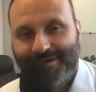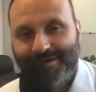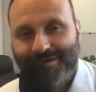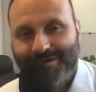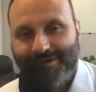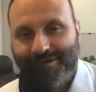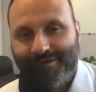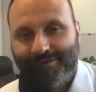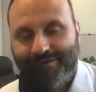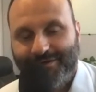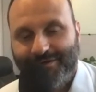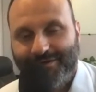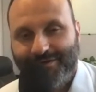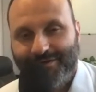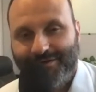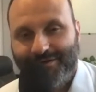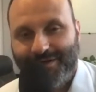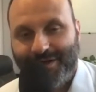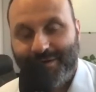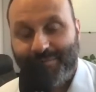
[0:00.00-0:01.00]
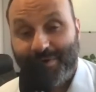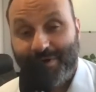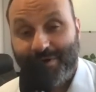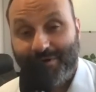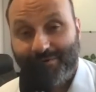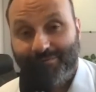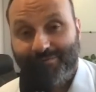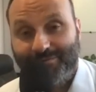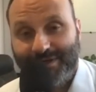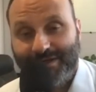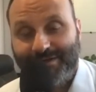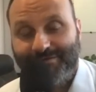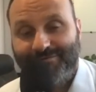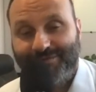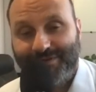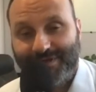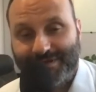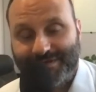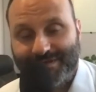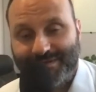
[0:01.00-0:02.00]
you know, uh, upholding
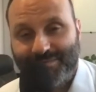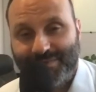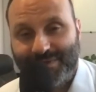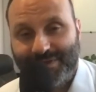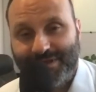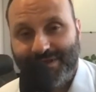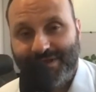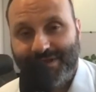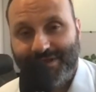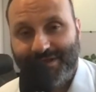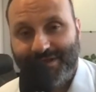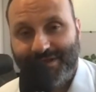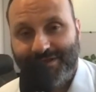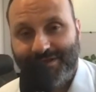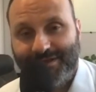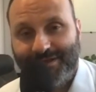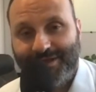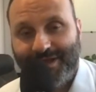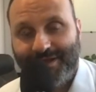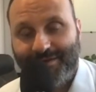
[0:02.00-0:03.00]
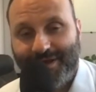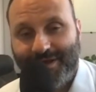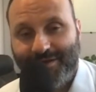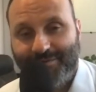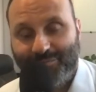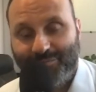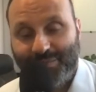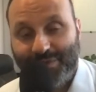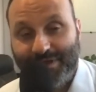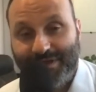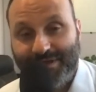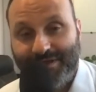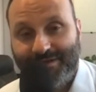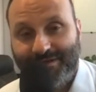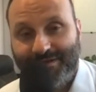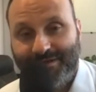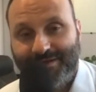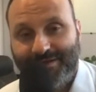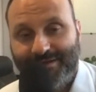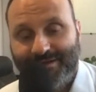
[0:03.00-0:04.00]
flexibility and, and, and
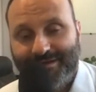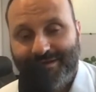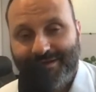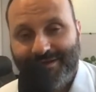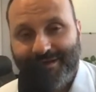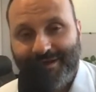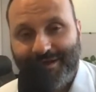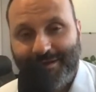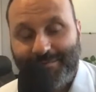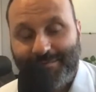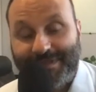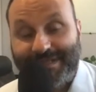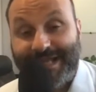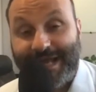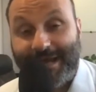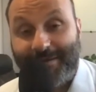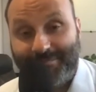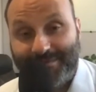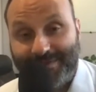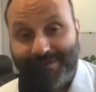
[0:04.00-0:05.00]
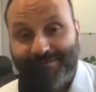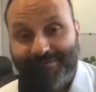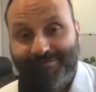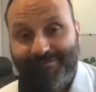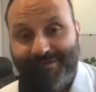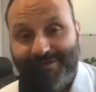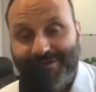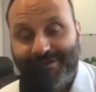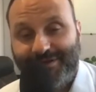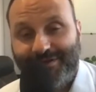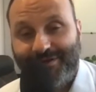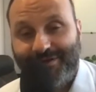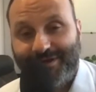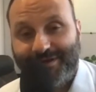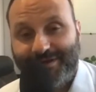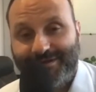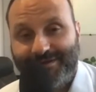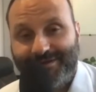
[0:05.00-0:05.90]
being um, adaptive and the like.